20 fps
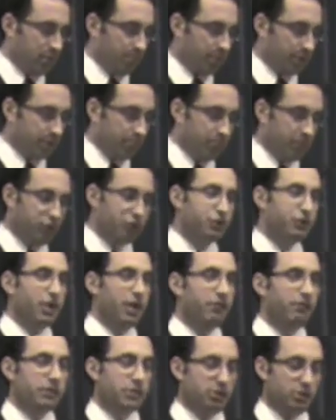but the
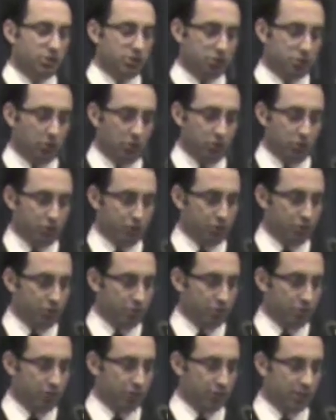merchant envies the soldier
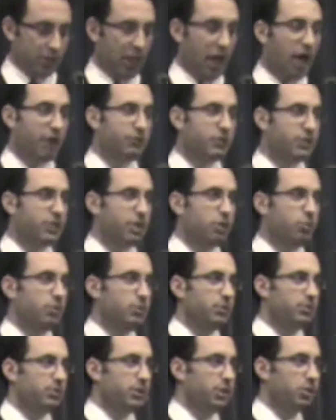who does not have to
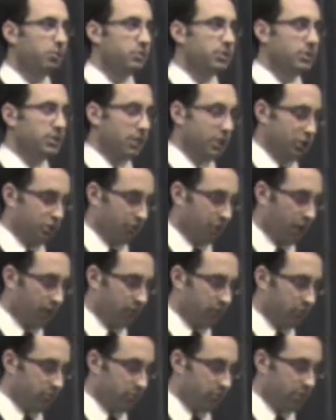deal with sea
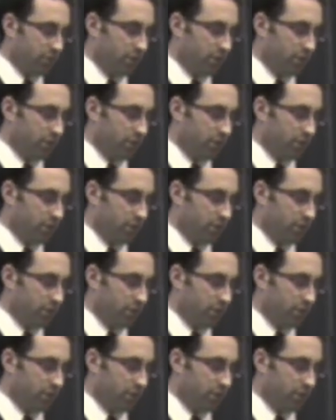travel.